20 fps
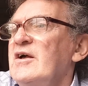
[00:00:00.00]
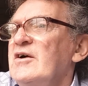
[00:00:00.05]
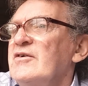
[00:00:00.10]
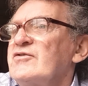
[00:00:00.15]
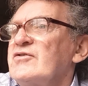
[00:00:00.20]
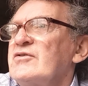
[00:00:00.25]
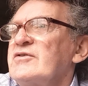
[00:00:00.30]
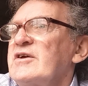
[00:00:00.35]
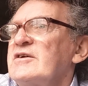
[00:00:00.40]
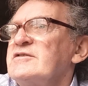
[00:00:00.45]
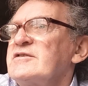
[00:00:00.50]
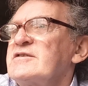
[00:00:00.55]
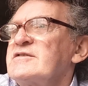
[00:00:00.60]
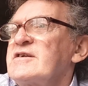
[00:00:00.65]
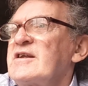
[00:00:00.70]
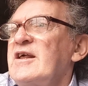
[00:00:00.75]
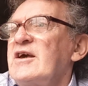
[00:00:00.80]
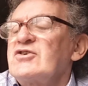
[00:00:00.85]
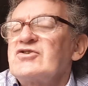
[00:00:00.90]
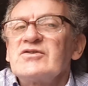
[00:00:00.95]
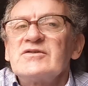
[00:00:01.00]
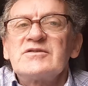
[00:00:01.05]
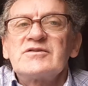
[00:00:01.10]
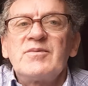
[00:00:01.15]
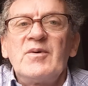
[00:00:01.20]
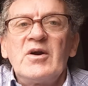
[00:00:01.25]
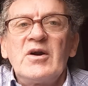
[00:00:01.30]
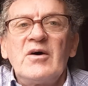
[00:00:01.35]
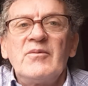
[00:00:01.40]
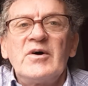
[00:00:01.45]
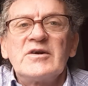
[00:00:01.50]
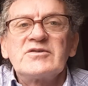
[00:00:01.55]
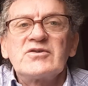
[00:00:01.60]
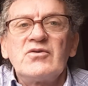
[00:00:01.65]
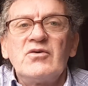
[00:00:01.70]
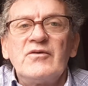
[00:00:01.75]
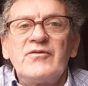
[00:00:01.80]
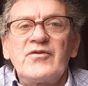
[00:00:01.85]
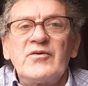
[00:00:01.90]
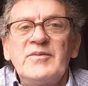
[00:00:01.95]
So there's a selection tomorrow. I want to
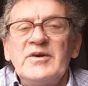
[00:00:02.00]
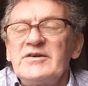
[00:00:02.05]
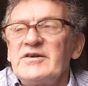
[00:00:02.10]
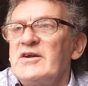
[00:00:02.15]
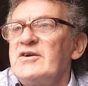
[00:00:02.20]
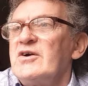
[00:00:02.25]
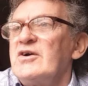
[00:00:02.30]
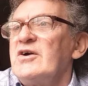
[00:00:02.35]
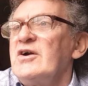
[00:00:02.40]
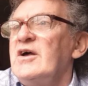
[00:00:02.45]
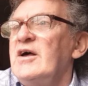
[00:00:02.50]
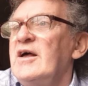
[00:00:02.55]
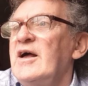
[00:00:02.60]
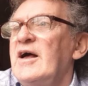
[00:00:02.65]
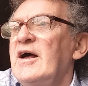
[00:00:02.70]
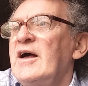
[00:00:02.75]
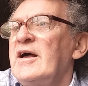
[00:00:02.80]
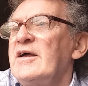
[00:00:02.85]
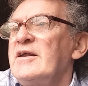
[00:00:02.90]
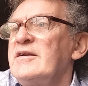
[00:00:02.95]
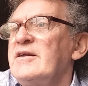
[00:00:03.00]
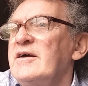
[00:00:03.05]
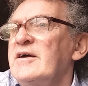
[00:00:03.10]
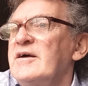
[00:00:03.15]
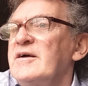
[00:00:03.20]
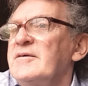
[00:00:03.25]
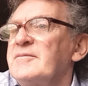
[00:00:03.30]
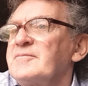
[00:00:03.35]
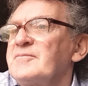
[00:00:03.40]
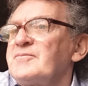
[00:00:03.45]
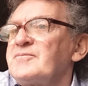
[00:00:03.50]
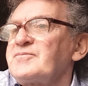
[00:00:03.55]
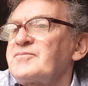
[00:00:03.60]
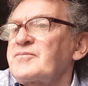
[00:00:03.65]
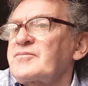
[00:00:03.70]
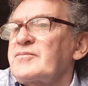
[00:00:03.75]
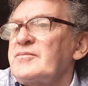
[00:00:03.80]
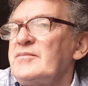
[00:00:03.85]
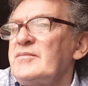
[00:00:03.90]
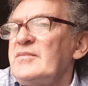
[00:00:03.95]
go for me dinner. And
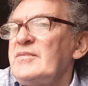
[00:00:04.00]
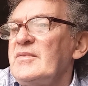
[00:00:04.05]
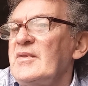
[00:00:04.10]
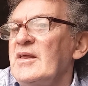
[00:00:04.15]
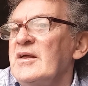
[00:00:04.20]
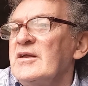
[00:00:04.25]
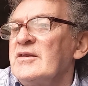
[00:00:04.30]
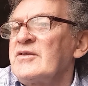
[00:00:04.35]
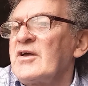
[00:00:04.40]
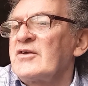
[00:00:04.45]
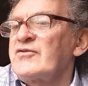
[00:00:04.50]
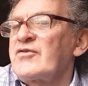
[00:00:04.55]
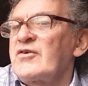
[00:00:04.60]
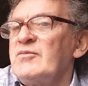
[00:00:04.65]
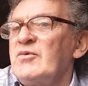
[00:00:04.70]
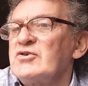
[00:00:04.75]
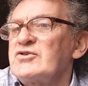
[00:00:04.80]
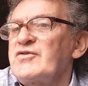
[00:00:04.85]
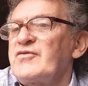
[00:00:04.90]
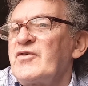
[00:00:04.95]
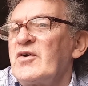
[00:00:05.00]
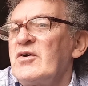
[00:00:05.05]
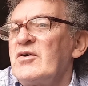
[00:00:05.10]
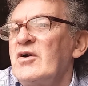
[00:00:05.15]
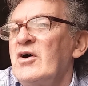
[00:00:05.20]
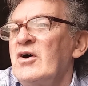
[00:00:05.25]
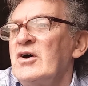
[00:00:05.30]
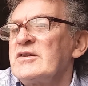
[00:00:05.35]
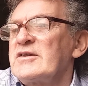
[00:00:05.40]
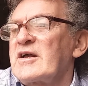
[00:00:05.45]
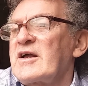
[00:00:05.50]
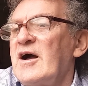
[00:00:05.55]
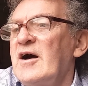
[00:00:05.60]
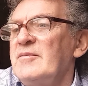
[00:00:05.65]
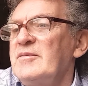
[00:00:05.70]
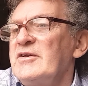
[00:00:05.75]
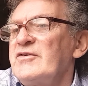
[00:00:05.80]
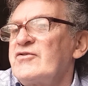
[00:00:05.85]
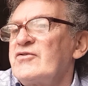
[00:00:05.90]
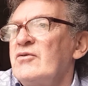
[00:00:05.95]
thanks very much for all the
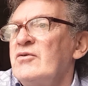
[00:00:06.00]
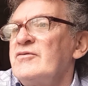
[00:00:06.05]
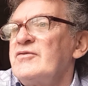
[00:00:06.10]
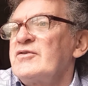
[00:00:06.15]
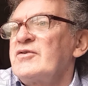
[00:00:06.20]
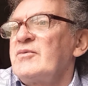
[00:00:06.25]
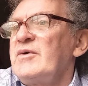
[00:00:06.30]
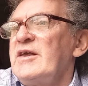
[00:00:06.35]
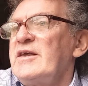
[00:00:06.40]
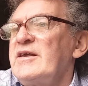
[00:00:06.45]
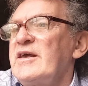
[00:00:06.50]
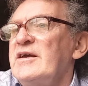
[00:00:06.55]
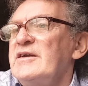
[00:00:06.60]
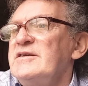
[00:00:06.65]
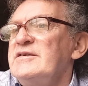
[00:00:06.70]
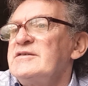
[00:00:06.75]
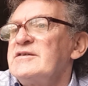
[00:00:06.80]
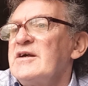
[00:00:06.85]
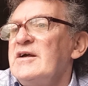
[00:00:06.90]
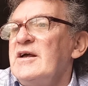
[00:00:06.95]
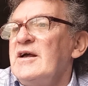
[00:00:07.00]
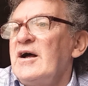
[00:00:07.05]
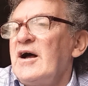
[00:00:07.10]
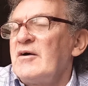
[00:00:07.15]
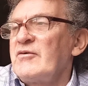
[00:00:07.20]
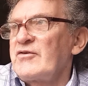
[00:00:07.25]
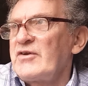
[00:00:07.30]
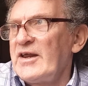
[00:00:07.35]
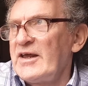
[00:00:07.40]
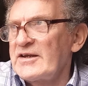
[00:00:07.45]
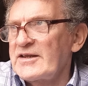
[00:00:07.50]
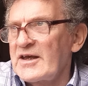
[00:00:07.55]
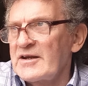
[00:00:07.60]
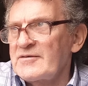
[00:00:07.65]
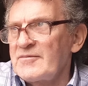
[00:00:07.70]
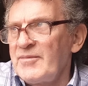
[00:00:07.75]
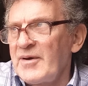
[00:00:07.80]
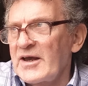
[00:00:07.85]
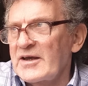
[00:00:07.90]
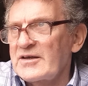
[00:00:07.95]
comments over the weekend. I was late
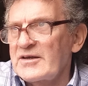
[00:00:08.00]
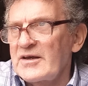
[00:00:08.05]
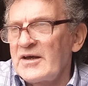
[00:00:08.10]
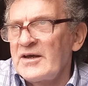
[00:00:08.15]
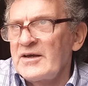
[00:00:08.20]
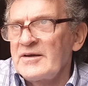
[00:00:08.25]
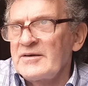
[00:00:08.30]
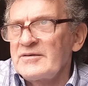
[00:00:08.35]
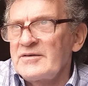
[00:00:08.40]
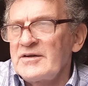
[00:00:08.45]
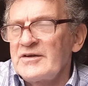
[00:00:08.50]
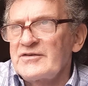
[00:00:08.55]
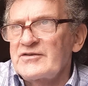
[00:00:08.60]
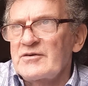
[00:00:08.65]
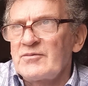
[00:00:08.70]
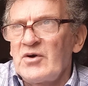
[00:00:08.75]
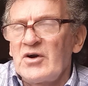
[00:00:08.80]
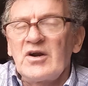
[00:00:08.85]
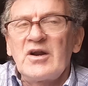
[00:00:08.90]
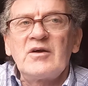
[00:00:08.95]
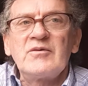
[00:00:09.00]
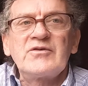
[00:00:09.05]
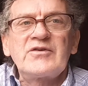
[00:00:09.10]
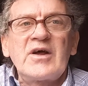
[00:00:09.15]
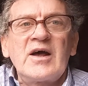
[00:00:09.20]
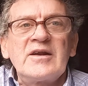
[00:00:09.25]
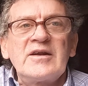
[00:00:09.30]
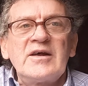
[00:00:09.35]
getting back yesterday morning.